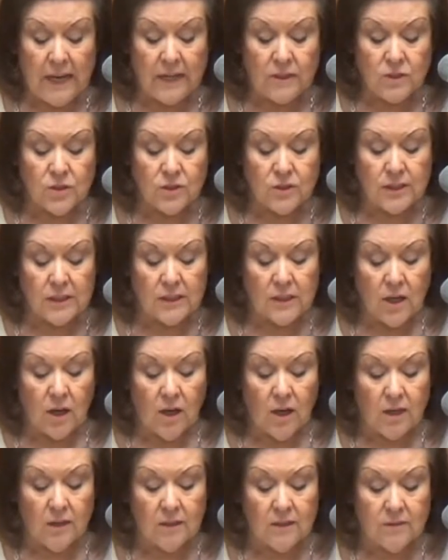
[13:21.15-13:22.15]
angels had
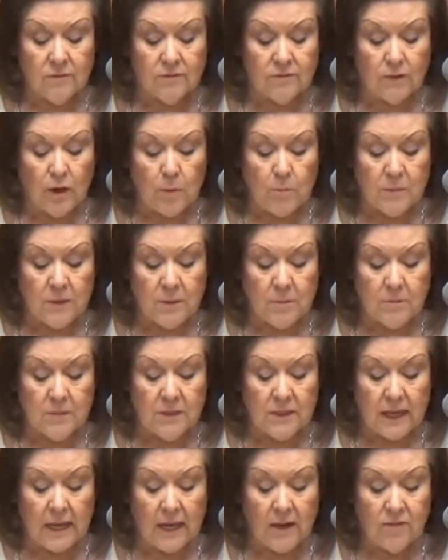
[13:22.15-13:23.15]
gone from them
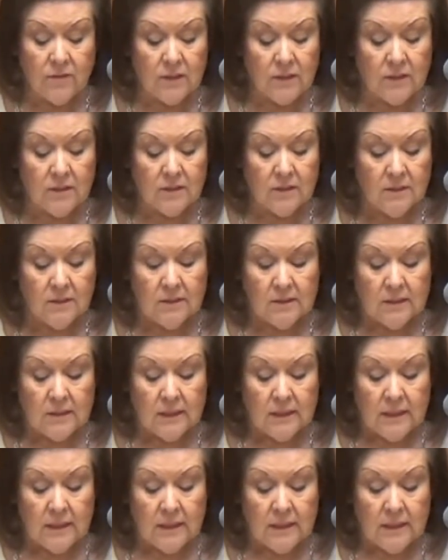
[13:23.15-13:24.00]
to heaven,